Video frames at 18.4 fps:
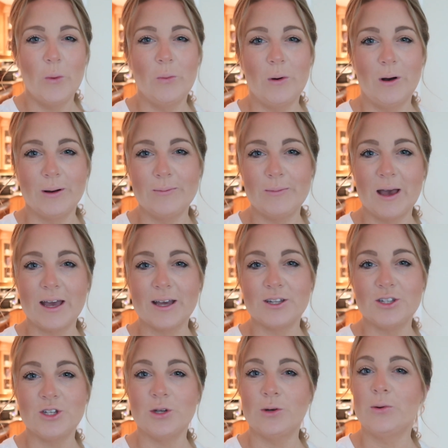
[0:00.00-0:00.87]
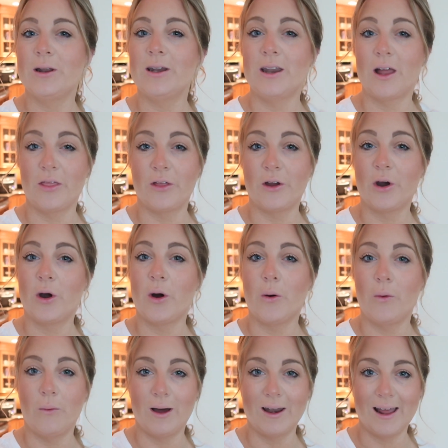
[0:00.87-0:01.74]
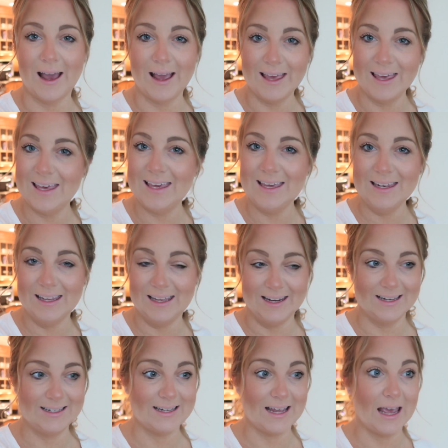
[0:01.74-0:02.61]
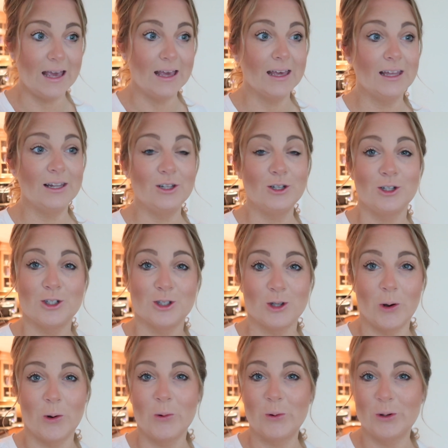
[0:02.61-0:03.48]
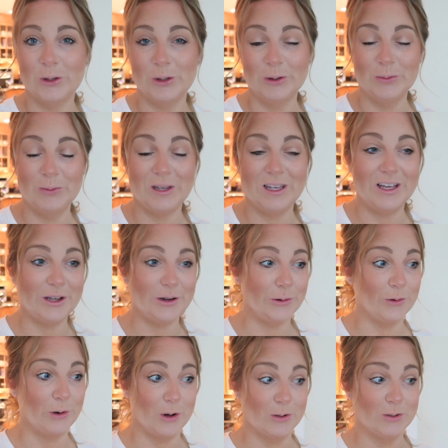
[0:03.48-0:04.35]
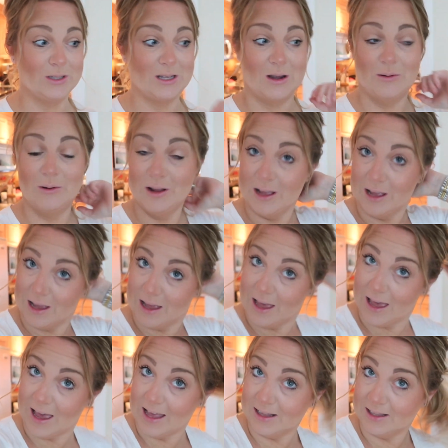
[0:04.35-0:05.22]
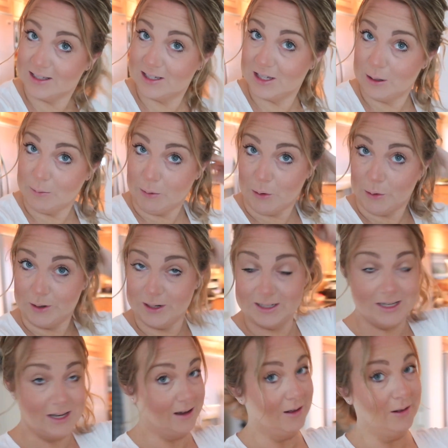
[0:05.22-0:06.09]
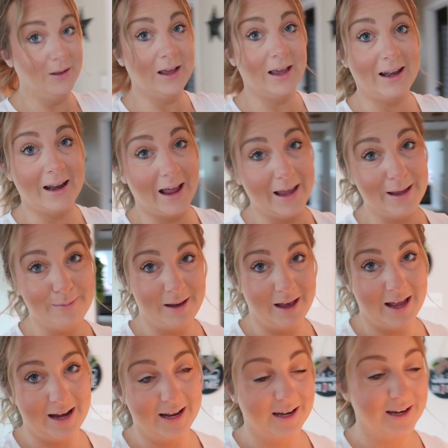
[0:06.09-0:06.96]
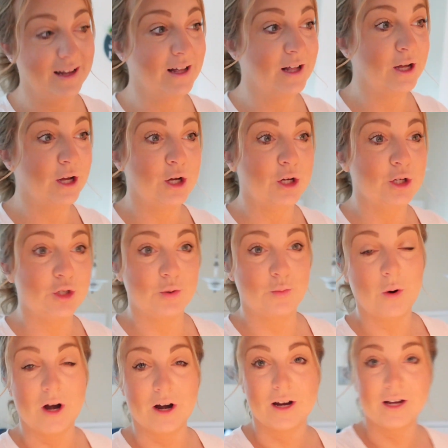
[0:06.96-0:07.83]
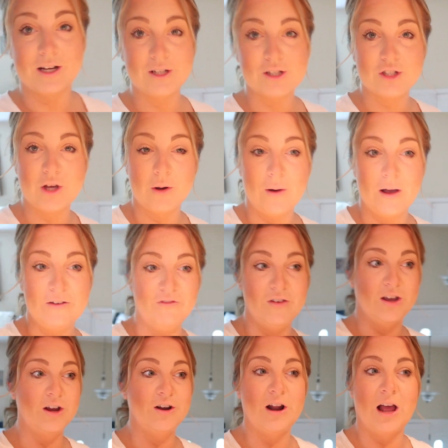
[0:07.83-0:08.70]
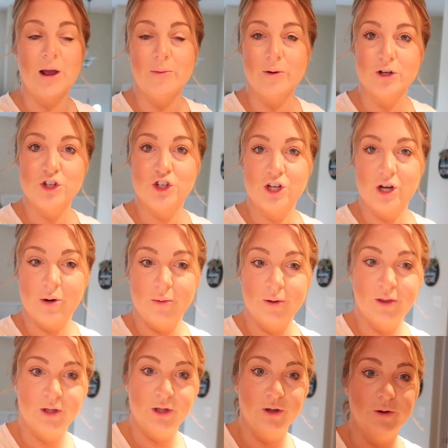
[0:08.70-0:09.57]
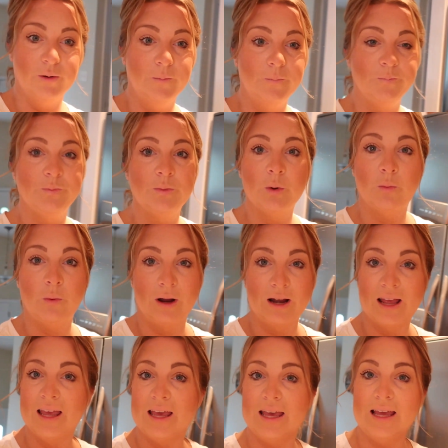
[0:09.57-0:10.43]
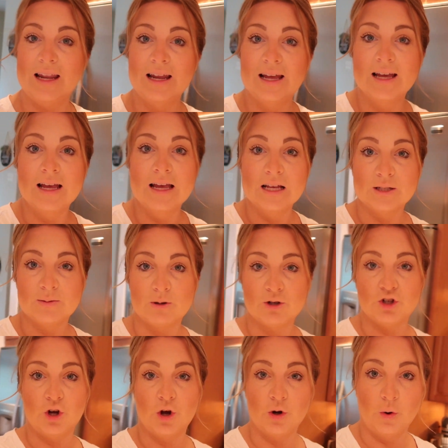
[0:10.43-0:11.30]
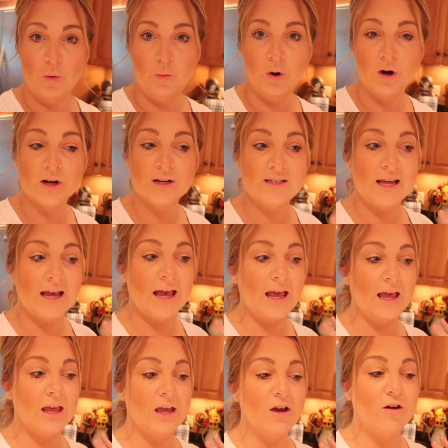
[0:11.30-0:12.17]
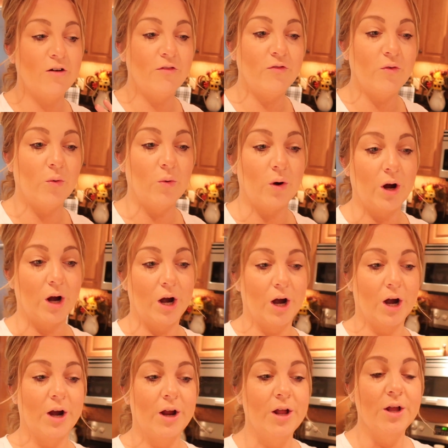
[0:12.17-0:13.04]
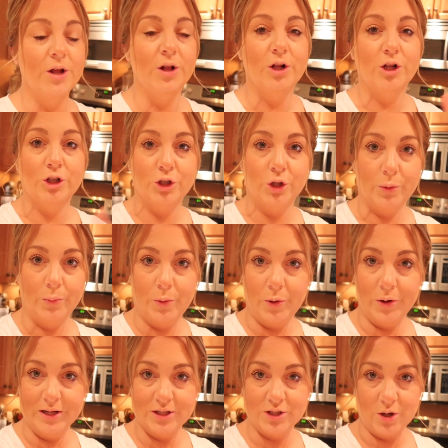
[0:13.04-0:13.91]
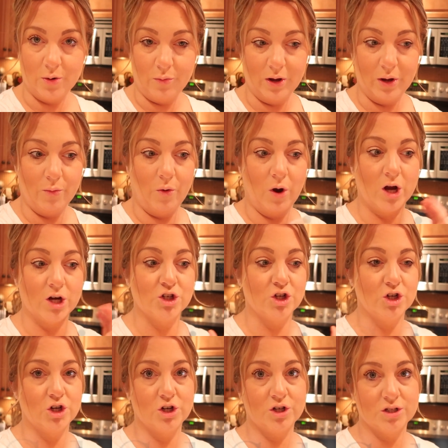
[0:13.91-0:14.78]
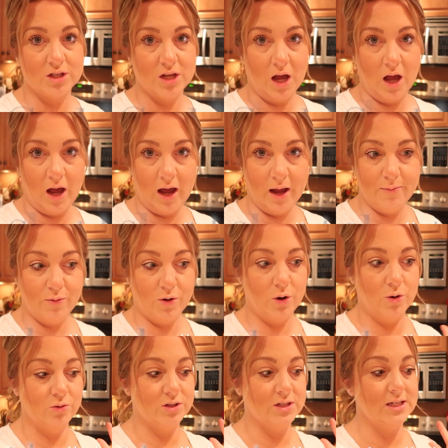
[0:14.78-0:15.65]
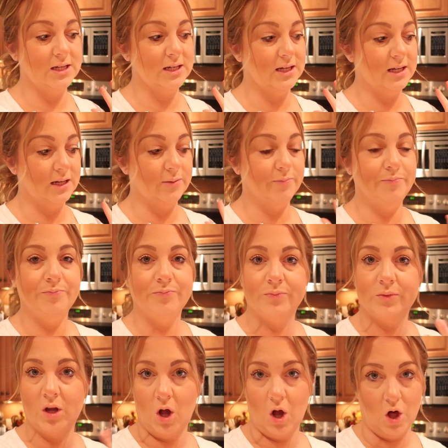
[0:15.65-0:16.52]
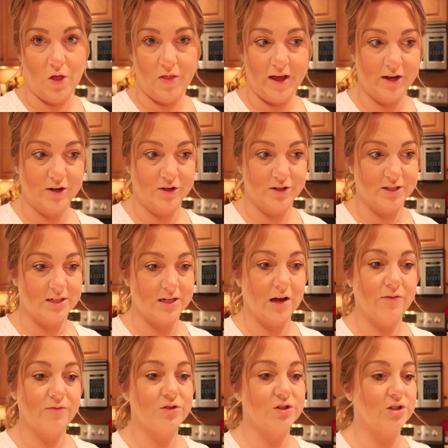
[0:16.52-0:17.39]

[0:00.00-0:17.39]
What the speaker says: Welcome back to another what I eat in a day. It is so gloomy and gross out, hence the ponytail, and I am headed to work. So I figured I would share with you what I eat, especially on a work day, for low points on Weight Watchers, high protein, all that good stuff.